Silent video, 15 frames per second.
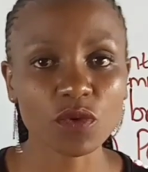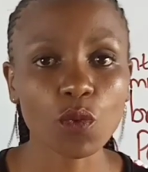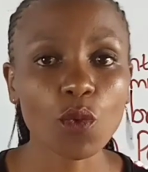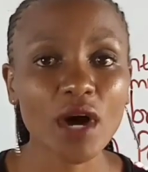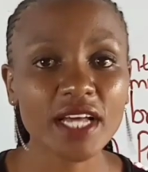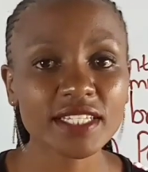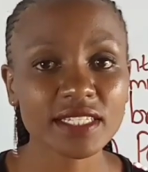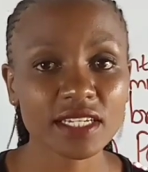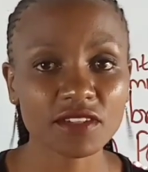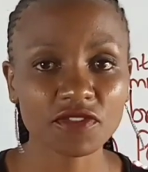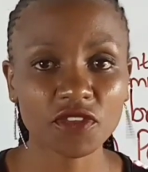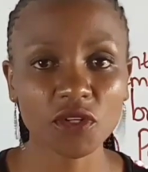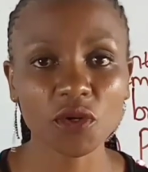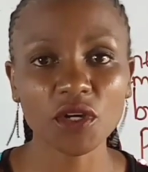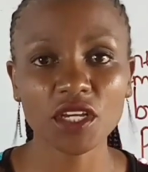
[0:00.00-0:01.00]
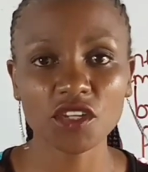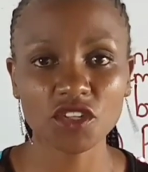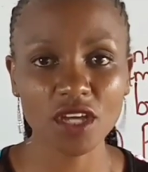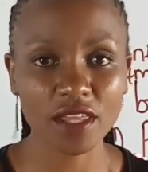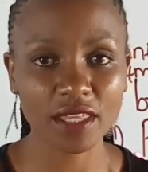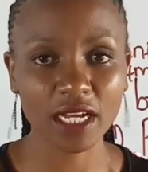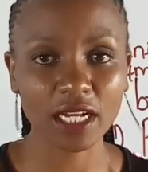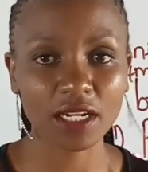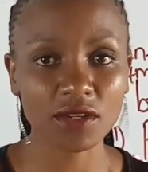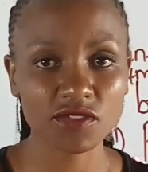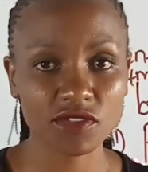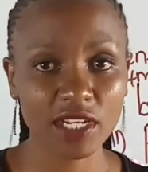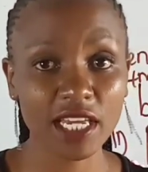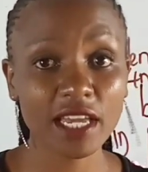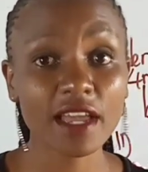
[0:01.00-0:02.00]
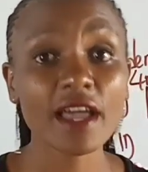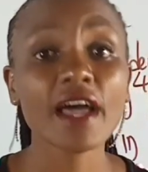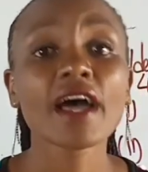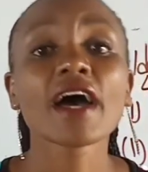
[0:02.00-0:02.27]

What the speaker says: words that follow each other closely.